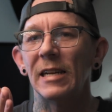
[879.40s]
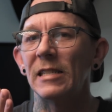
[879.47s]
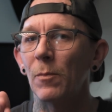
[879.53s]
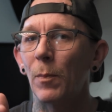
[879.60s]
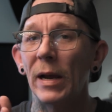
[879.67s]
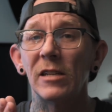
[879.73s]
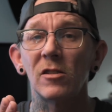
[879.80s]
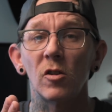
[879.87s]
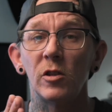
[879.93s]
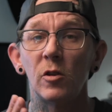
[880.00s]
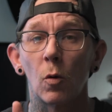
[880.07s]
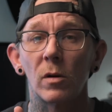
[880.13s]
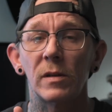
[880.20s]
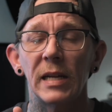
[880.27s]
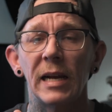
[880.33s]
depends on
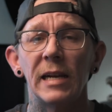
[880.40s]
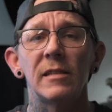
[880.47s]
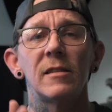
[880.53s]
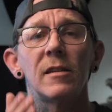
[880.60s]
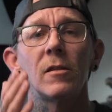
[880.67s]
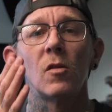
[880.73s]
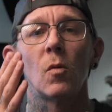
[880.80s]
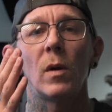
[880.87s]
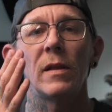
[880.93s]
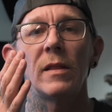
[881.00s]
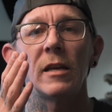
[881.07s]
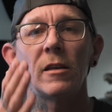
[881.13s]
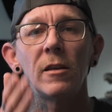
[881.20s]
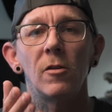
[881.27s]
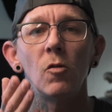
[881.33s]
your taste, the way
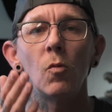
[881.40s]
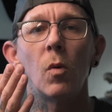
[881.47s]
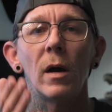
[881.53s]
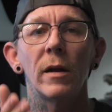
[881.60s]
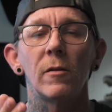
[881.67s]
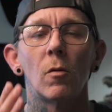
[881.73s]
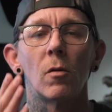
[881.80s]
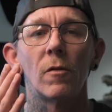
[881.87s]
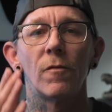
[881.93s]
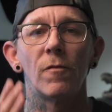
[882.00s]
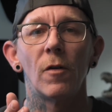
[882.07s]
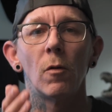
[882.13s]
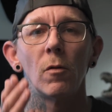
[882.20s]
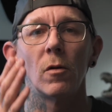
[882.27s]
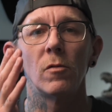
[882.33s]
that you want your
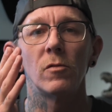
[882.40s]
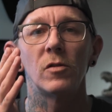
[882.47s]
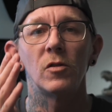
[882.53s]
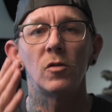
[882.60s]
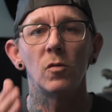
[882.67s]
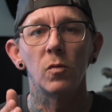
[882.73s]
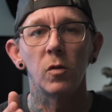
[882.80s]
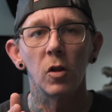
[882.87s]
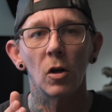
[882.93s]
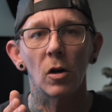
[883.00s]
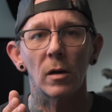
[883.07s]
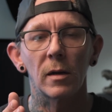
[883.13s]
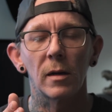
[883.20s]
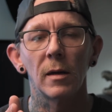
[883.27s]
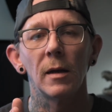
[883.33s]
photos to
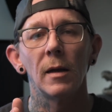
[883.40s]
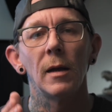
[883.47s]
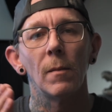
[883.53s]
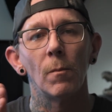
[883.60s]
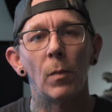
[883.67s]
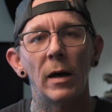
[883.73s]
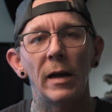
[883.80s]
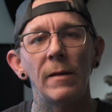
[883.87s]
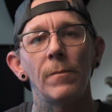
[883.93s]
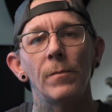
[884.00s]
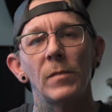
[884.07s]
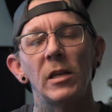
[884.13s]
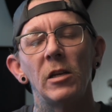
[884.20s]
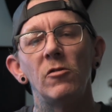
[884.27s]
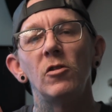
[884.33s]
look. But
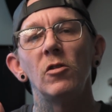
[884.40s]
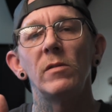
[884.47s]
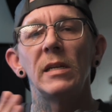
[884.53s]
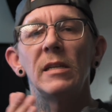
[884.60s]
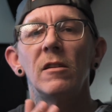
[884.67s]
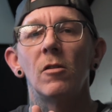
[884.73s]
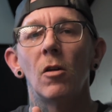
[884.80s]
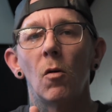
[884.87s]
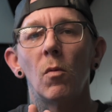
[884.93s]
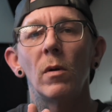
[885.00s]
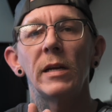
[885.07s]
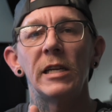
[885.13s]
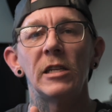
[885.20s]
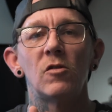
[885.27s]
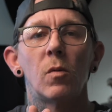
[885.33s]
you do need to know
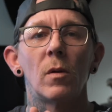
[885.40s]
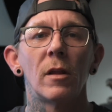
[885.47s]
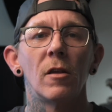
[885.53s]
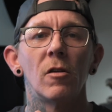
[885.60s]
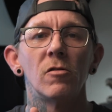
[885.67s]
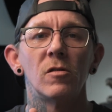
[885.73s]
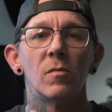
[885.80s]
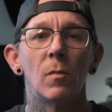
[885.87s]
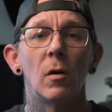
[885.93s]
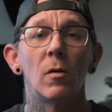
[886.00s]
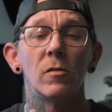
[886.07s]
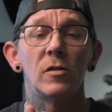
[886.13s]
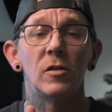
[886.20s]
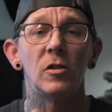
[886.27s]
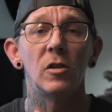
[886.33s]
what each one of those
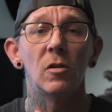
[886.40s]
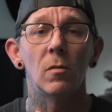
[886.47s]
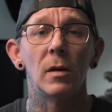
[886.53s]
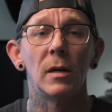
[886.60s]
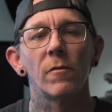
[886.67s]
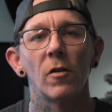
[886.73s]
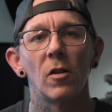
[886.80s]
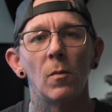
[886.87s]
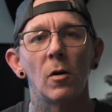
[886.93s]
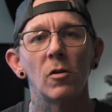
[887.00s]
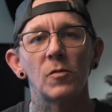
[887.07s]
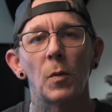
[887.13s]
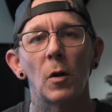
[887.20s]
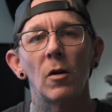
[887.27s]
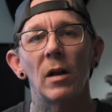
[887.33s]
modes do. For the
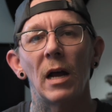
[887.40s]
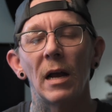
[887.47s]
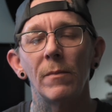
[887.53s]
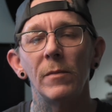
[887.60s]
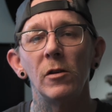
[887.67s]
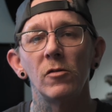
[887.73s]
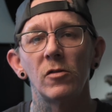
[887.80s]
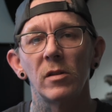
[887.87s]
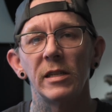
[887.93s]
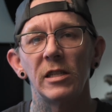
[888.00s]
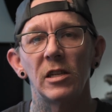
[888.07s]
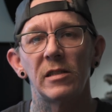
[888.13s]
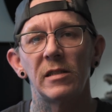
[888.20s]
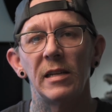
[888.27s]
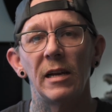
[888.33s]
most part, I'm usually
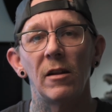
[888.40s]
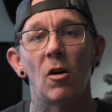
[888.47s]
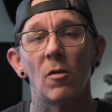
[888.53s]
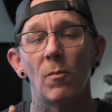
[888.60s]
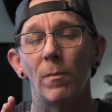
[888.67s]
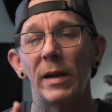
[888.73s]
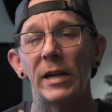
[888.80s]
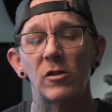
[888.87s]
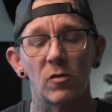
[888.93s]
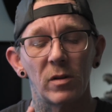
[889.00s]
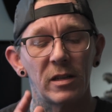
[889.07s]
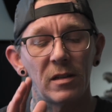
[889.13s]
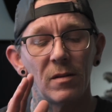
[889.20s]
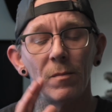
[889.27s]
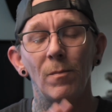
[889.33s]
just set on
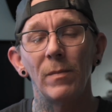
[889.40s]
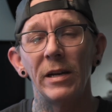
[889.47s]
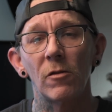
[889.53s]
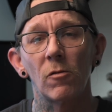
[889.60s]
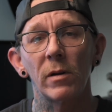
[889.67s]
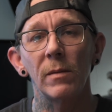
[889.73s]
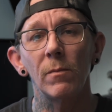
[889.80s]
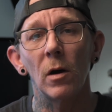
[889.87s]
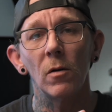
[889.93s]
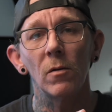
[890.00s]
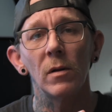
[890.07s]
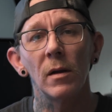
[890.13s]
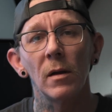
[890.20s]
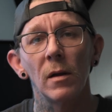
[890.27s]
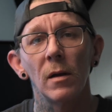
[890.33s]
matrix metering mode.